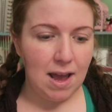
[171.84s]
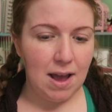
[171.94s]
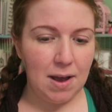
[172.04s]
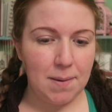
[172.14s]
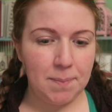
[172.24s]

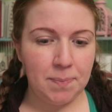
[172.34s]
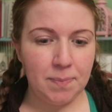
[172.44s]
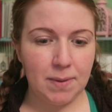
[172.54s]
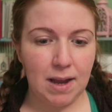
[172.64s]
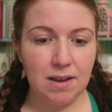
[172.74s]

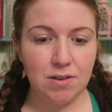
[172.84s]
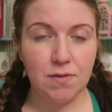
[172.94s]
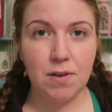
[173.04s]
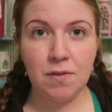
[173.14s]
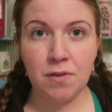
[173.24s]
Um, I
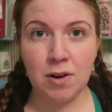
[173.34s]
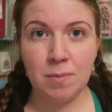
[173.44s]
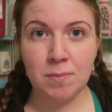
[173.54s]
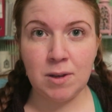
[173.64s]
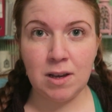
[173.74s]
suffer
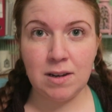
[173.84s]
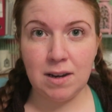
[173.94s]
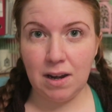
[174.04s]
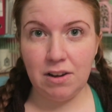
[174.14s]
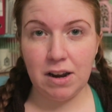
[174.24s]
from uh,
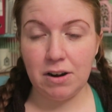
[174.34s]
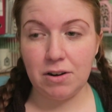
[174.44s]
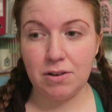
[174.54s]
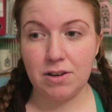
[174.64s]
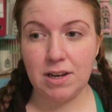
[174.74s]
night
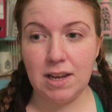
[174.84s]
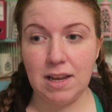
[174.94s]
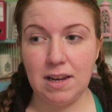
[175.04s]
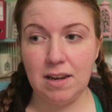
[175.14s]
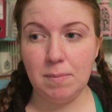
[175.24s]
terrors,
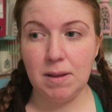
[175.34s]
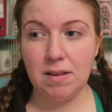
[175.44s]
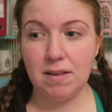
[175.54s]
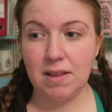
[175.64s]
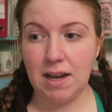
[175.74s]
and it
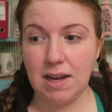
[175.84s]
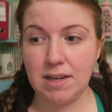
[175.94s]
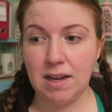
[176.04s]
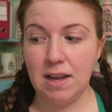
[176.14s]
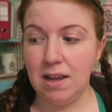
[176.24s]
means
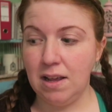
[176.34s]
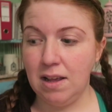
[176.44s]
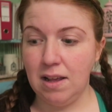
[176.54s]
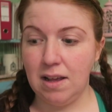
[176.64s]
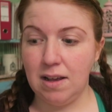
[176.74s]
that
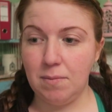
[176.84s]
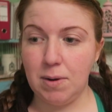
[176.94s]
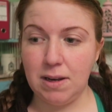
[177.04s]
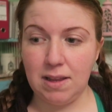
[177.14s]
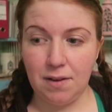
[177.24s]

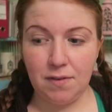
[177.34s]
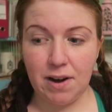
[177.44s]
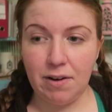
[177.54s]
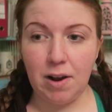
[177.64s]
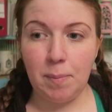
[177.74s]
when they
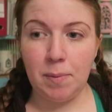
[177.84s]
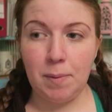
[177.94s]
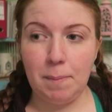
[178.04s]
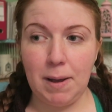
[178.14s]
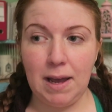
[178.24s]
flare up,
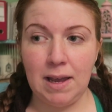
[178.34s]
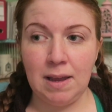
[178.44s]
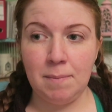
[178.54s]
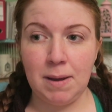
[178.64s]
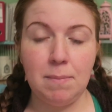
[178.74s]

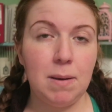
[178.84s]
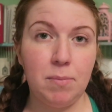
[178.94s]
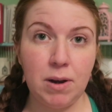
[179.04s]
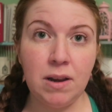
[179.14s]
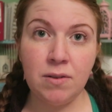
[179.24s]
my, my, my
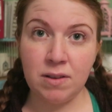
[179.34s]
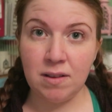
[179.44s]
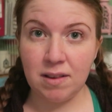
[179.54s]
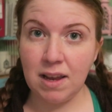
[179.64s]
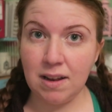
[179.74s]
brain goes
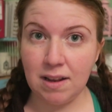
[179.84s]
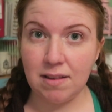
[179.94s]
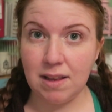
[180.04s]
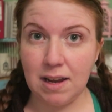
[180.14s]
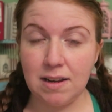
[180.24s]
insane
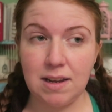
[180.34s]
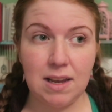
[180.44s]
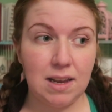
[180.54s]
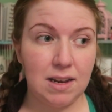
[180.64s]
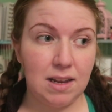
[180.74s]
at night,
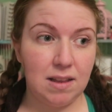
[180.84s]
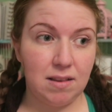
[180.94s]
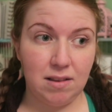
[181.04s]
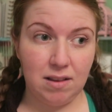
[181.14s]
and it,